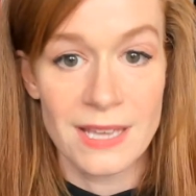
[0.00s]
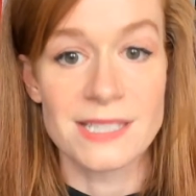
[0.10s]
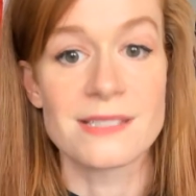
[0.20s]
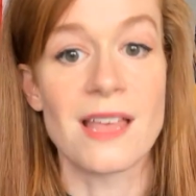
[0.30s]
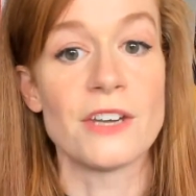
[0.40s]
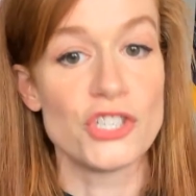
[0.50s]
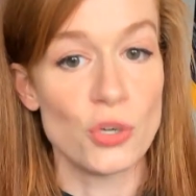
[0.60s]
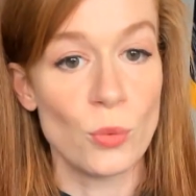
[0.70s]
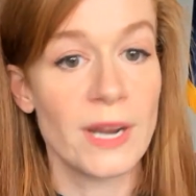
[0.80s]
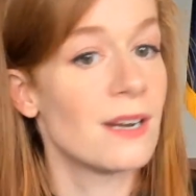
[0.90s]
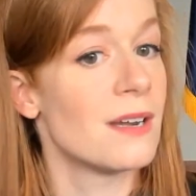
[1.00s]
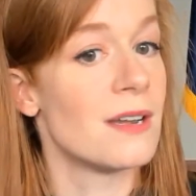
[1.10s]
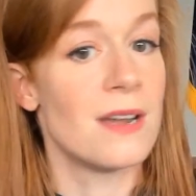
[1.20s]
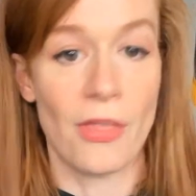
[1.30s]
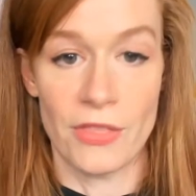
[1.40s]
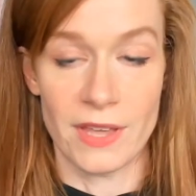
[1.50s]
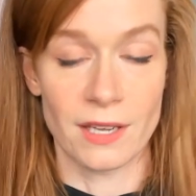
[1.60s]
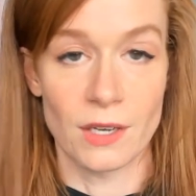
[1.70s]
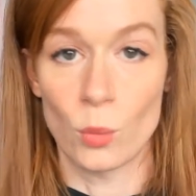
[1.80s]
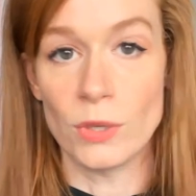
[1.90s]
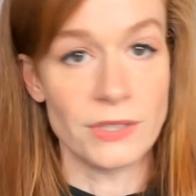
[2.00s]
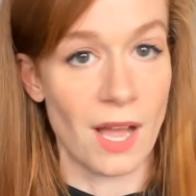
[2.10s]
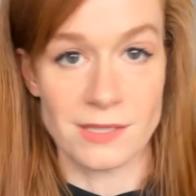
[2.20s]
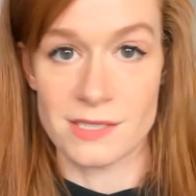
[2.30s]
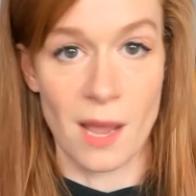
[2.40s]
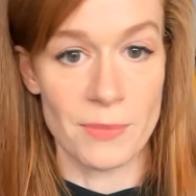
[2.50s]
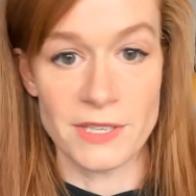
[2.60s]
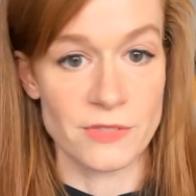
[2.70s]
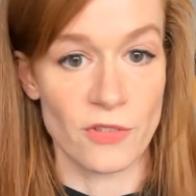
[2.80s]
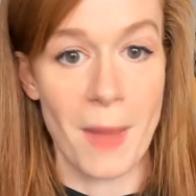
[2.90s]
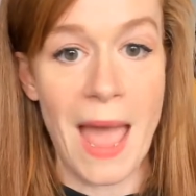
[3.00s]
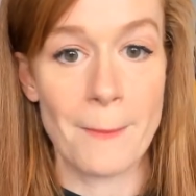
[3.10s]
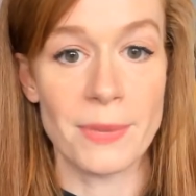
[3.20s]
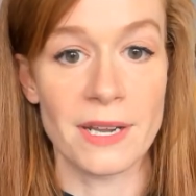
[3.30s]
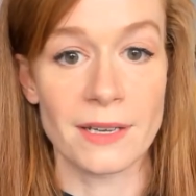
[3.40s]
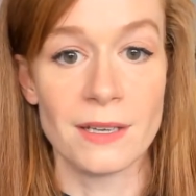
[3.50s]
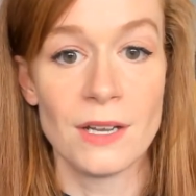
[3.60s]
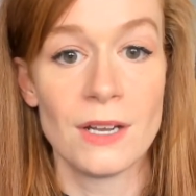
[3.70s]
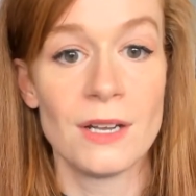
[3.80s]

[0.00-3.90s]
is that doing nothing will not stop this from happening.